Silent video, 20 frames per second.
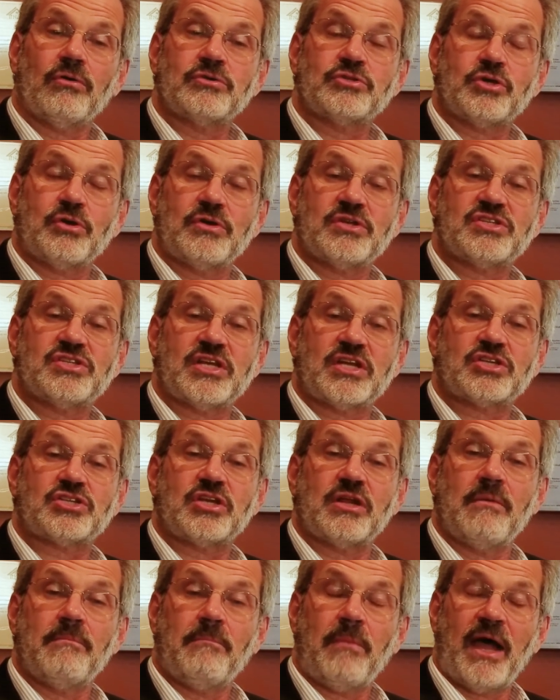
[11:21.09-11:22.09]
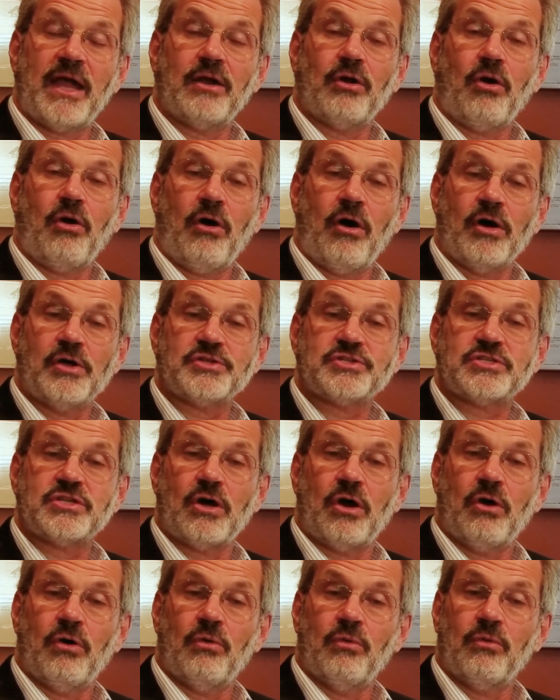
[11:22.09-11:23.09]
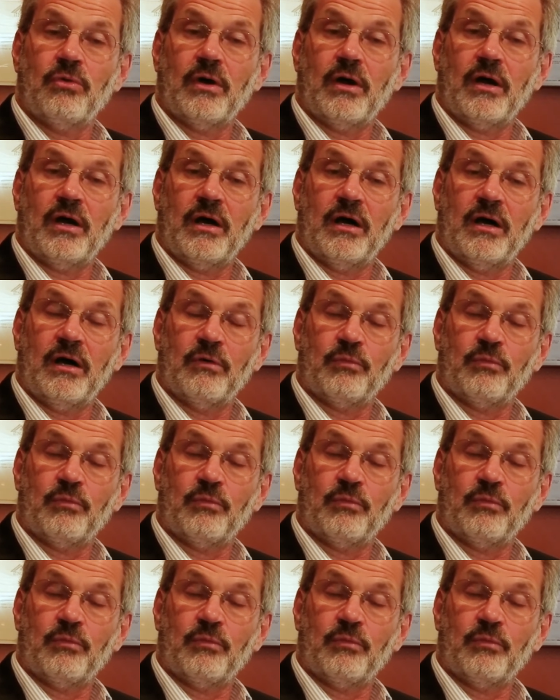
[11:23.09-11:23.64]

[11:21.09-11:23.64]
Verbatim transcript: jurisdiction might also uh,